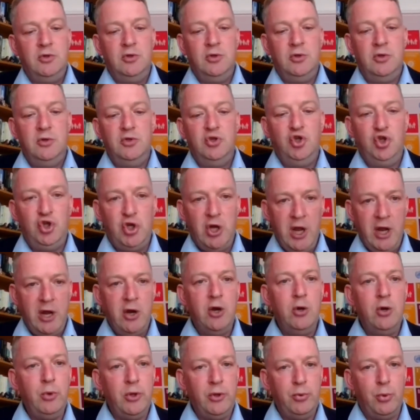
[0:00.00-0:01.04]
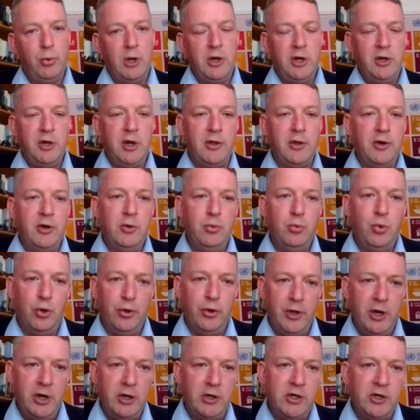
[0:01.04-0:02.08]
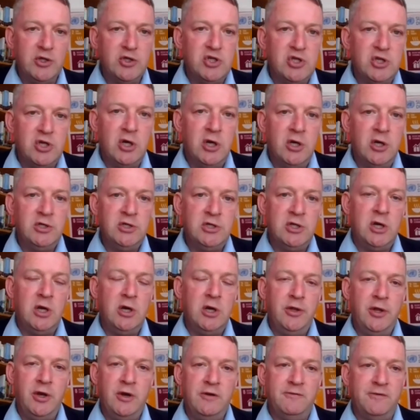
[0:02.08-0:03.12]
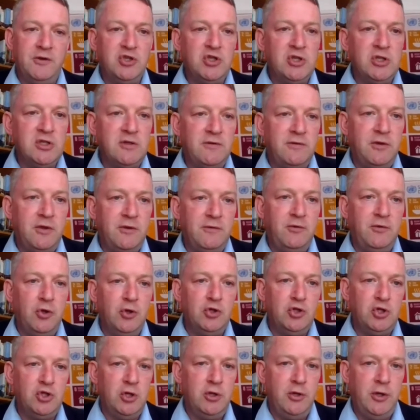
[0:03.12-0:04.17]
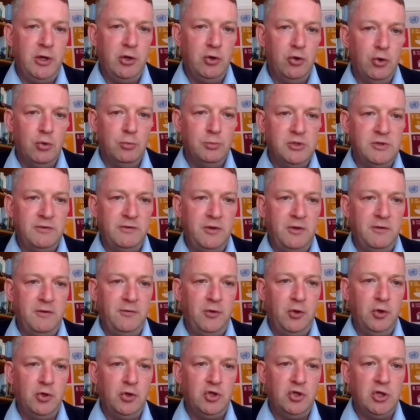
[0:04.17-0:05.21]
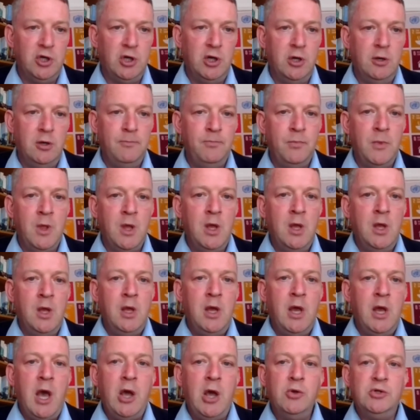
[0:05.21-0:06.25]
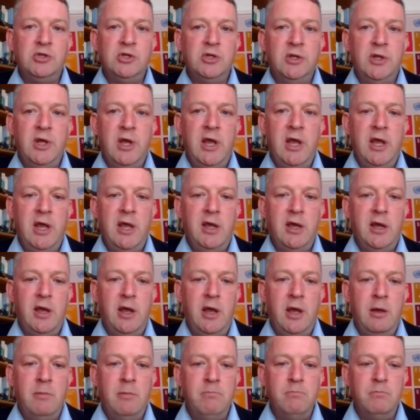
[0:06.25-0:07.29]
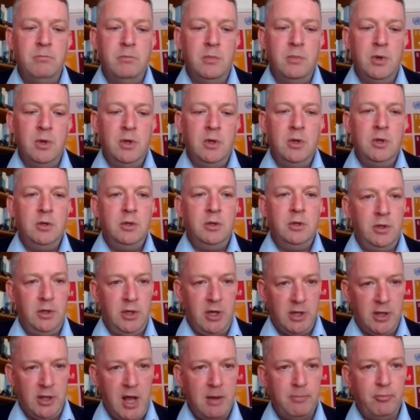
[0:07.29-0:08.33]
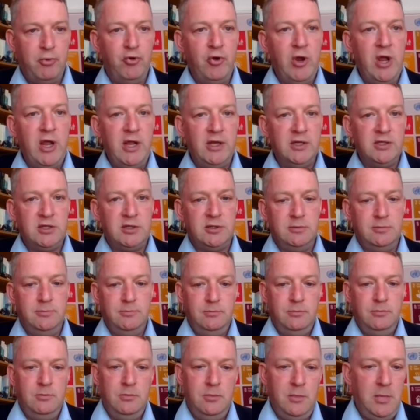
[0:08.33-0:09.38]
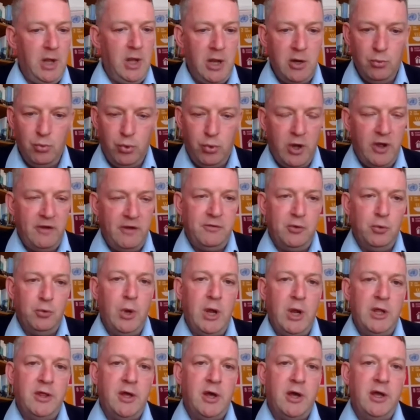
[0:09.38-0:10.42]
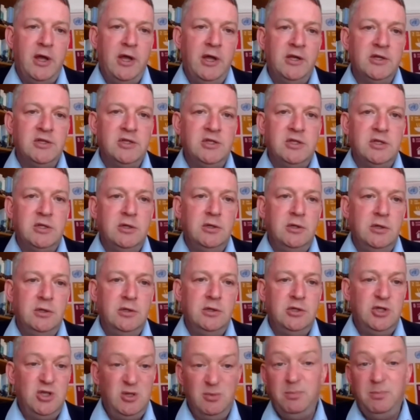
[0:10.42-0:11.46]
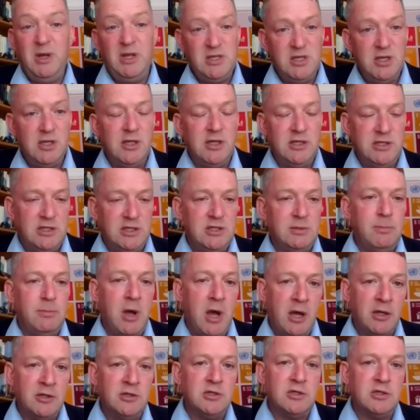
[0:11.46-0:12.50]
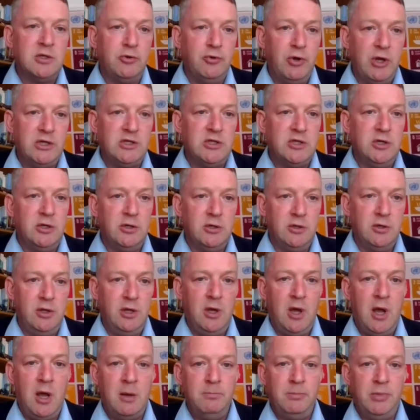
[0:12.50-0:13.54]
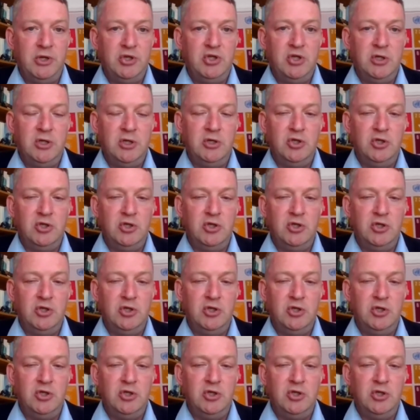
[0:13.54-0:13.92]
share with one another what their concerns are, their visions for the future, their hopes for the future. How do they collaborate in whatever way that is, to basically to demand greater ambition and